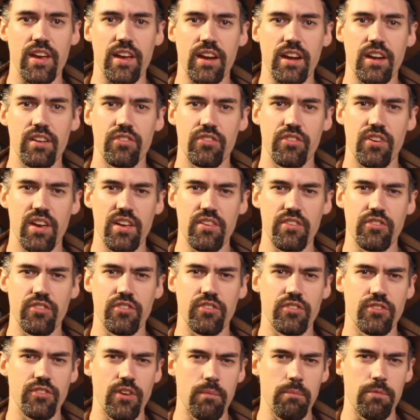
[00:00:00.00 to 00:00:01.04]
contains
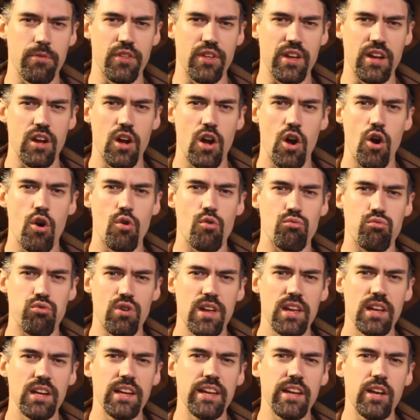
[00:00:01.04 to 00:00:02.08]
something
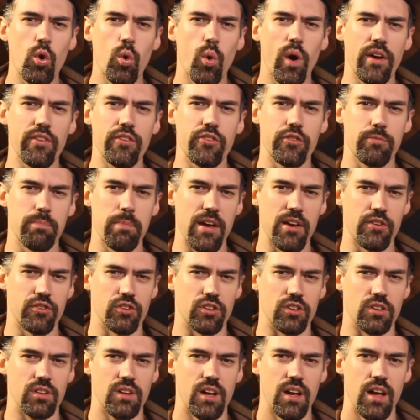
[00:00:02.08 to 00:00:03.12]
really quite special.